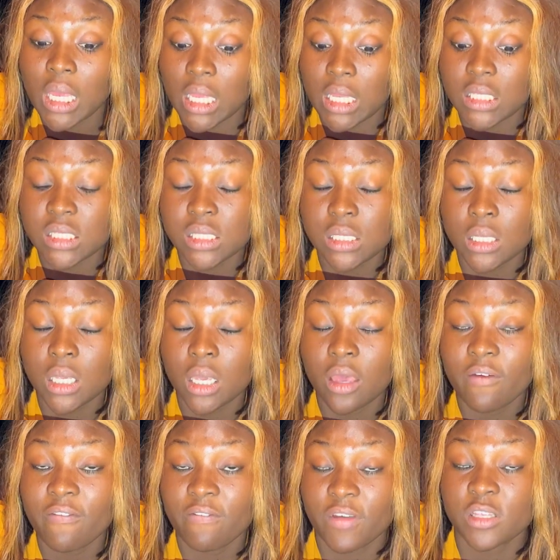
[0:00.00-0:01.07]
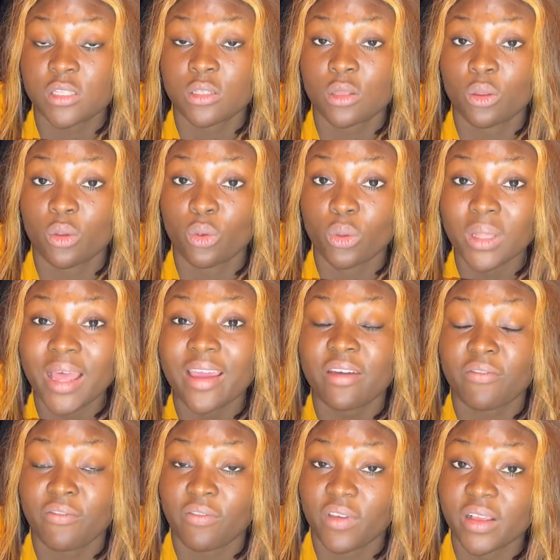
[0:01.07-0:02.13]
it's facing you like
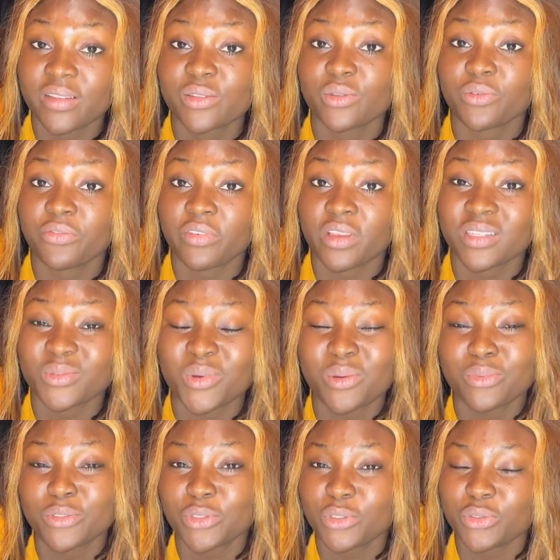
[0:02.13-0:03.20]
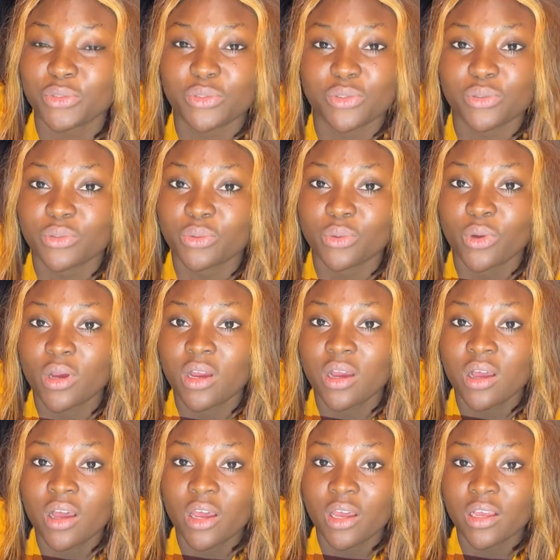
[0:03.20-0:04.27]
face to face what would you do
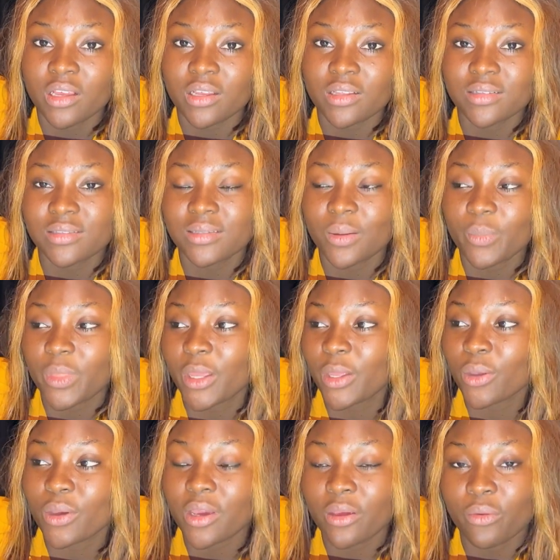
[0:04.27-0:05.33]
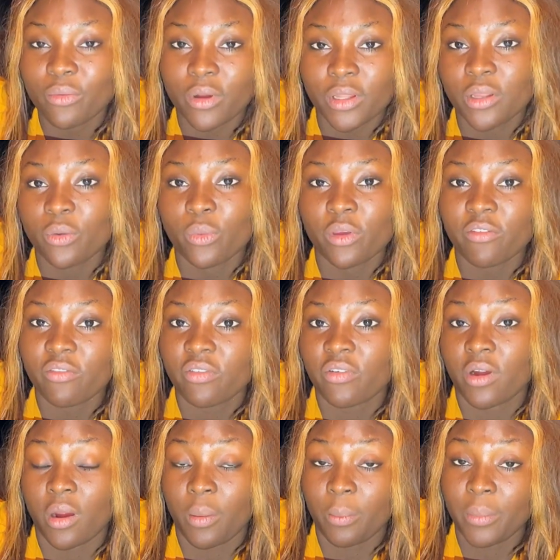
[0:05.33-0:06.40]
it's something you can run away
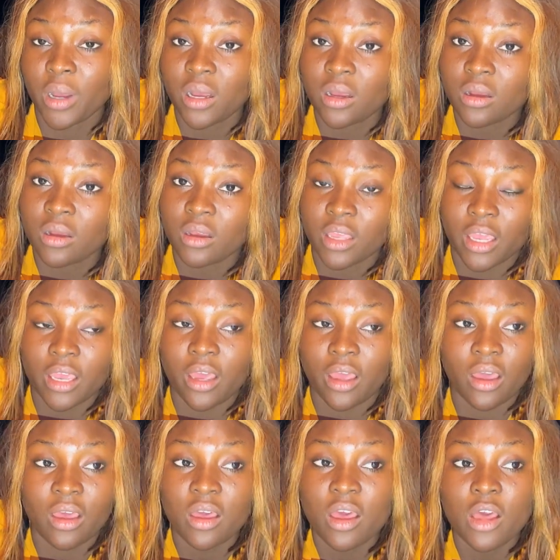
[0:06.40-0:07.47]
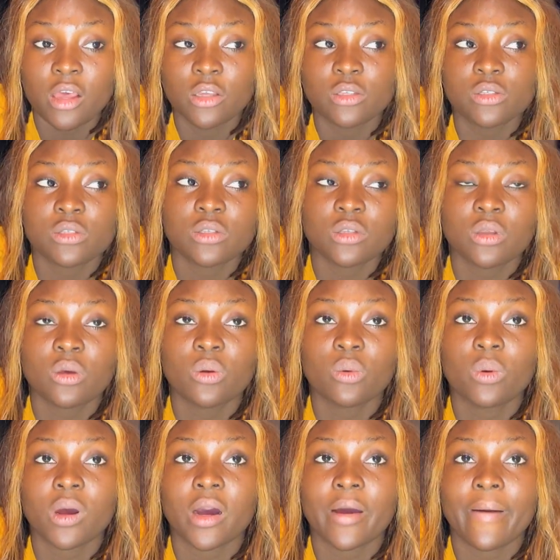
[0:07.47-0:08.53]
from yeah
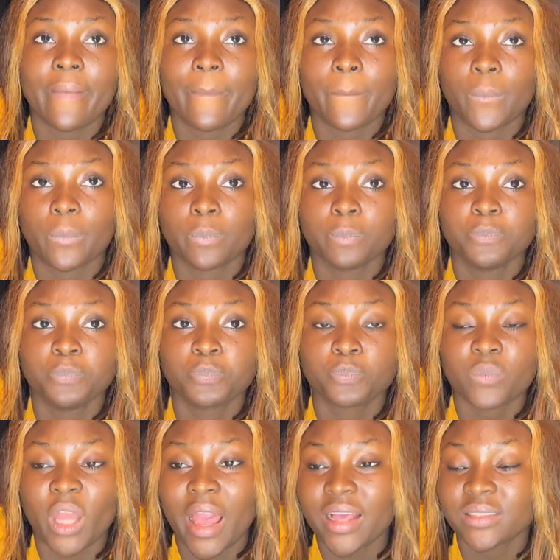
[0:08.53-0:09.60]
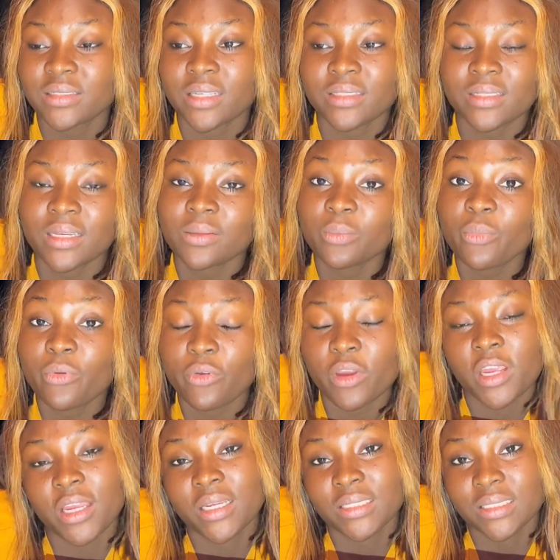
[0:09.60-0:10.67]
so um i started
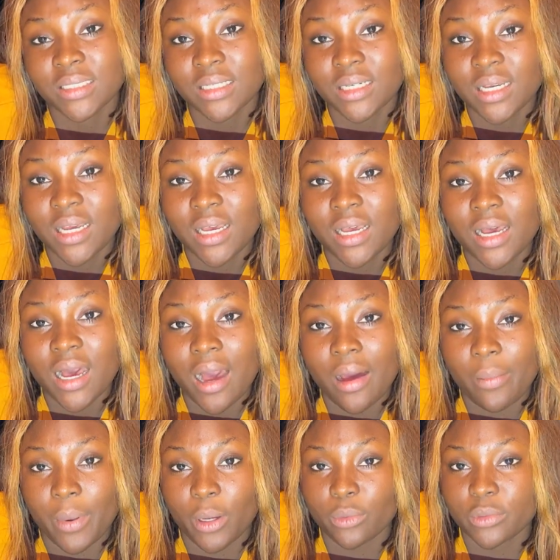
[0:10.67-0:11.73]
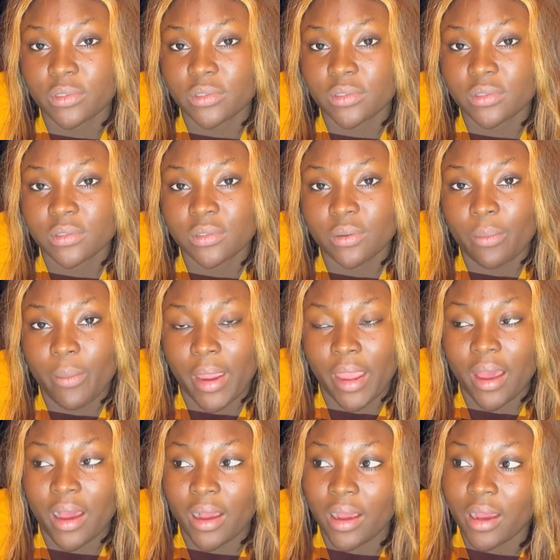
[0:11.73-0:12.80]
praying about my
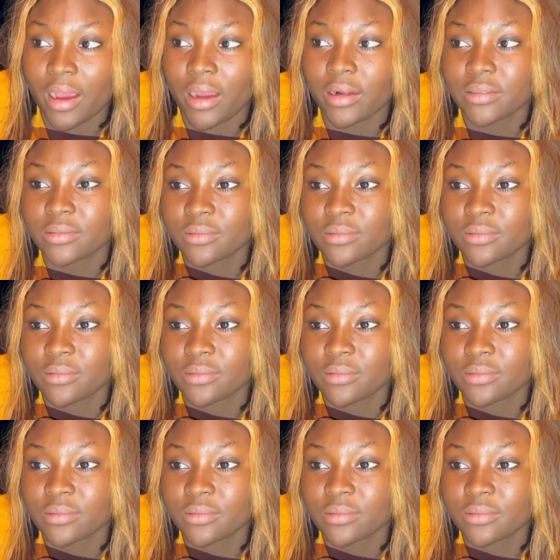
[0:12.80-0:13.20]
anger